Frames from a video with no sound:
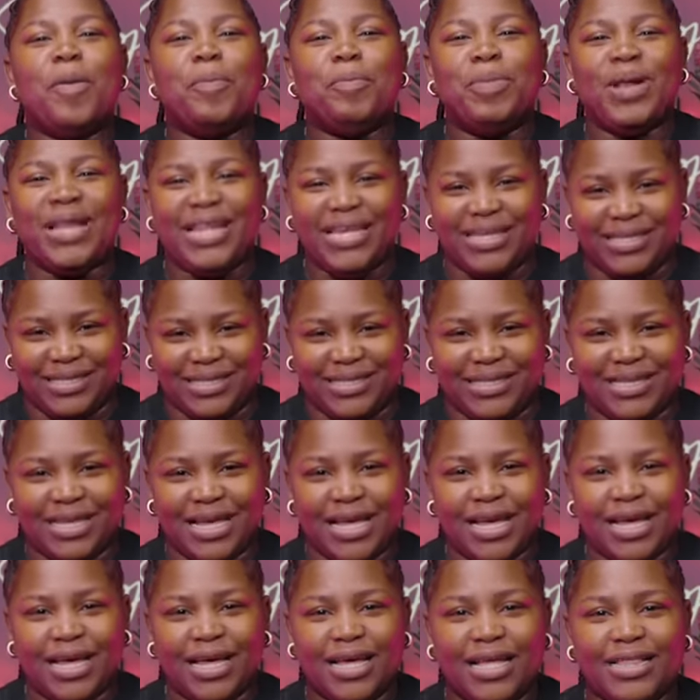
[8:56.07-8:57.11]
Please
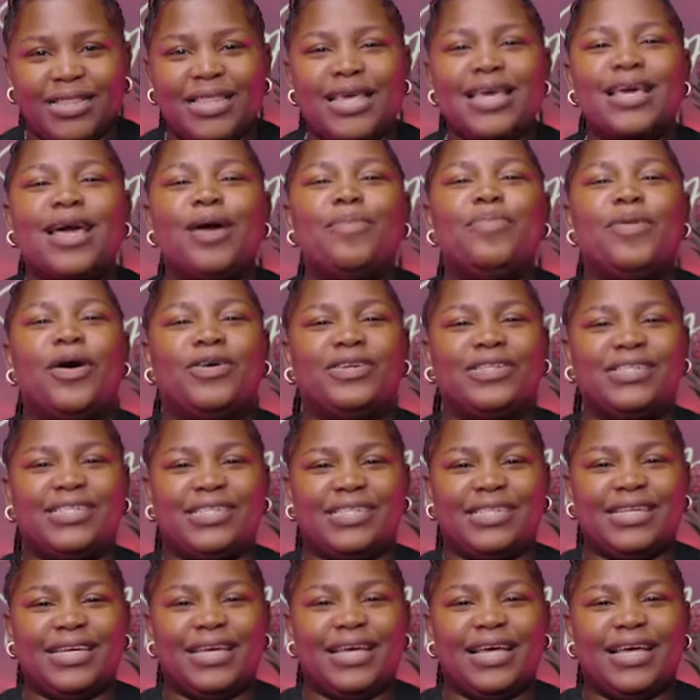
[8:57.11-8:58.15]
think about
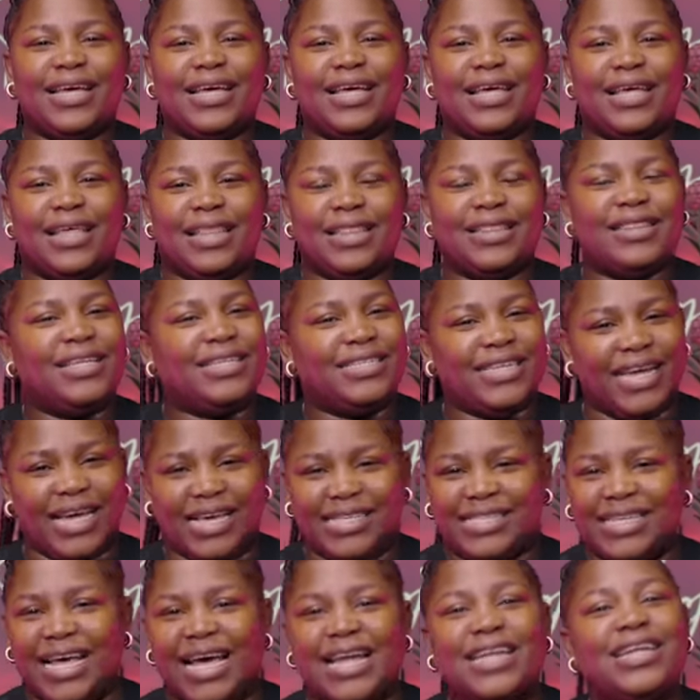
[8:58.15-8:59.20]
the
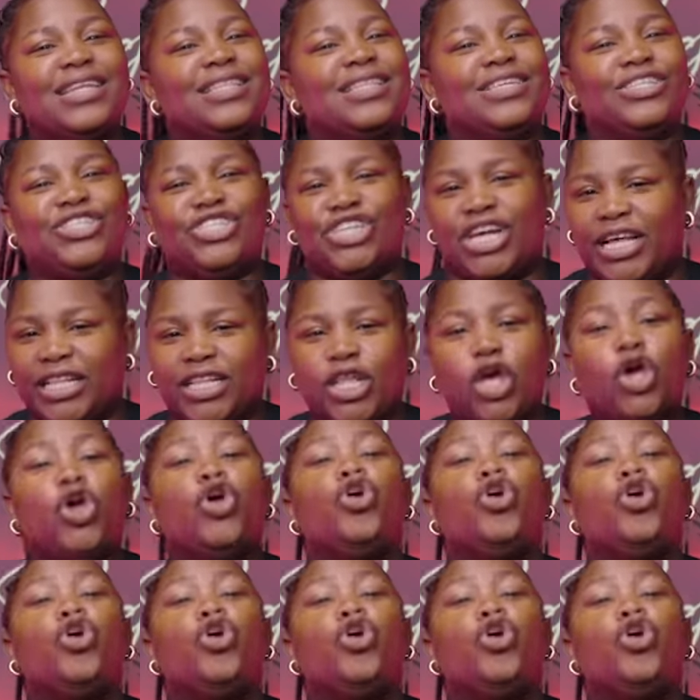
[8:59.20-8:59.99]
days under the jail.